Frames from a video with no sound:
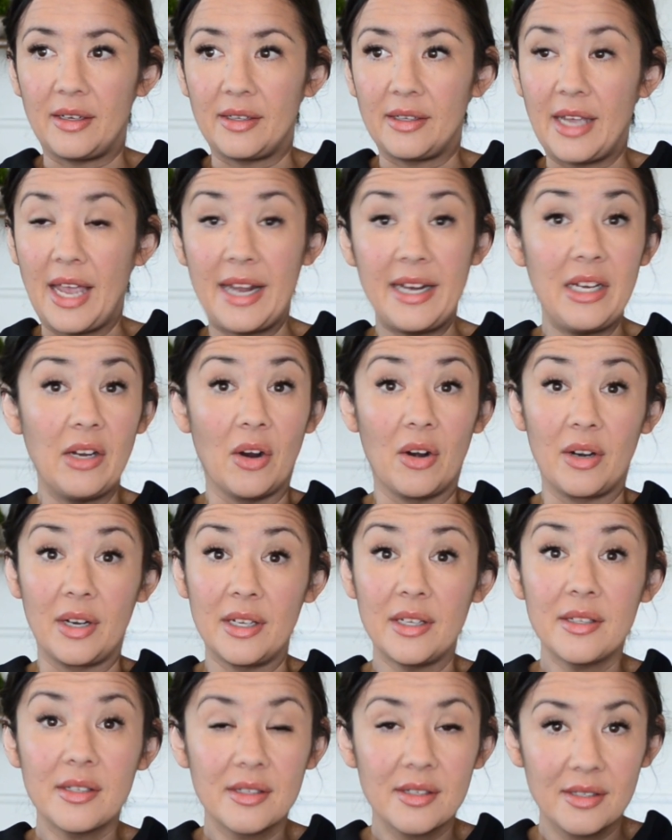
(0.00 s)
any
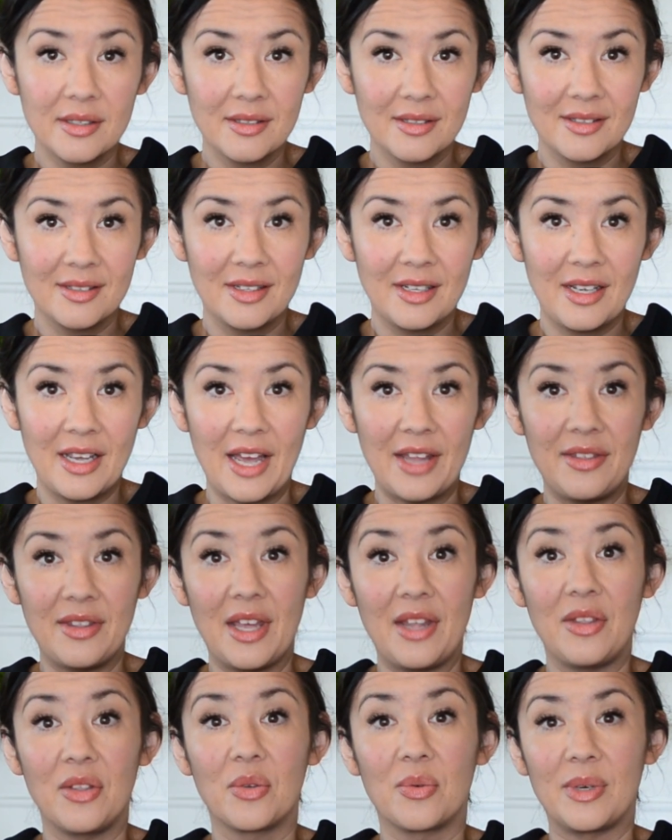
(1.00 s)
artist and
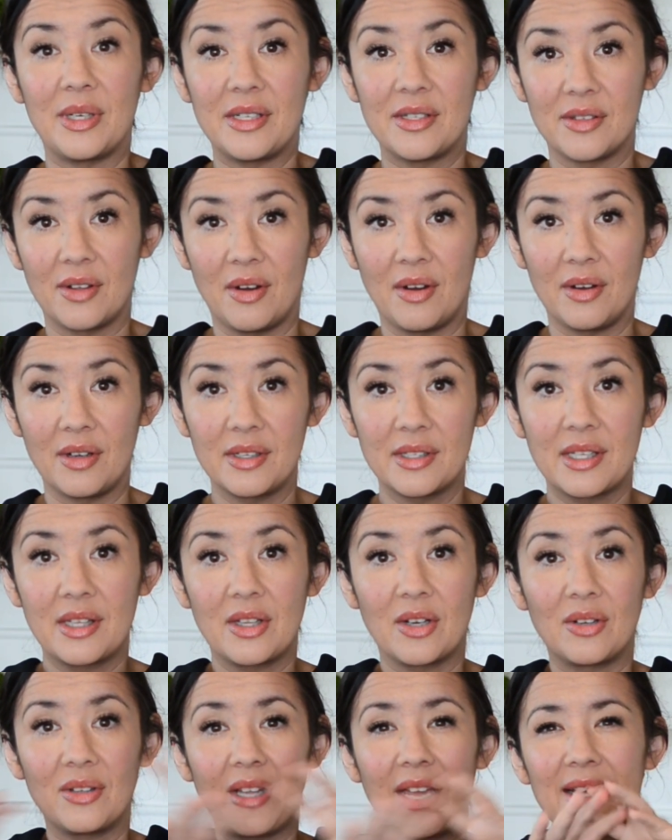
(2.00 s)
then 3 songs, they're
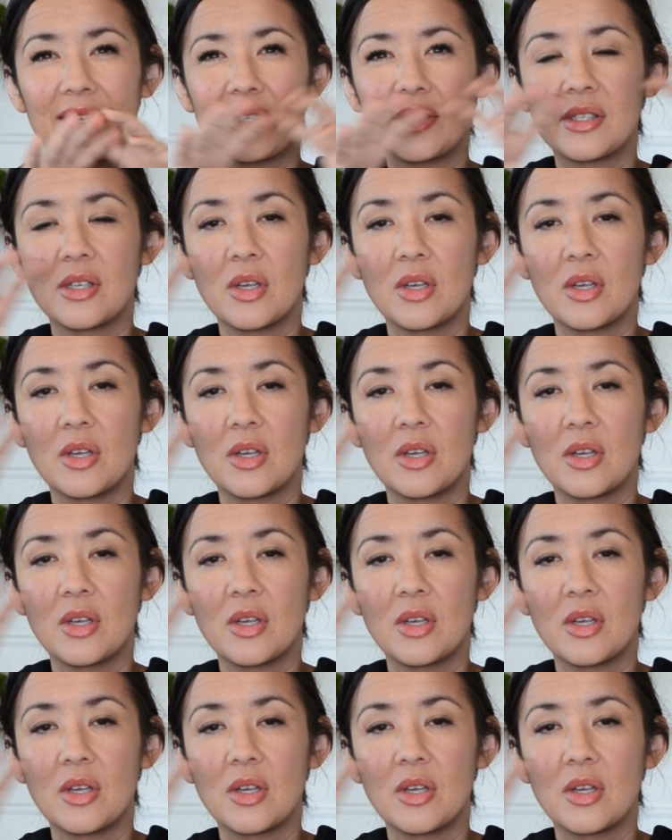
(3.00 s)
less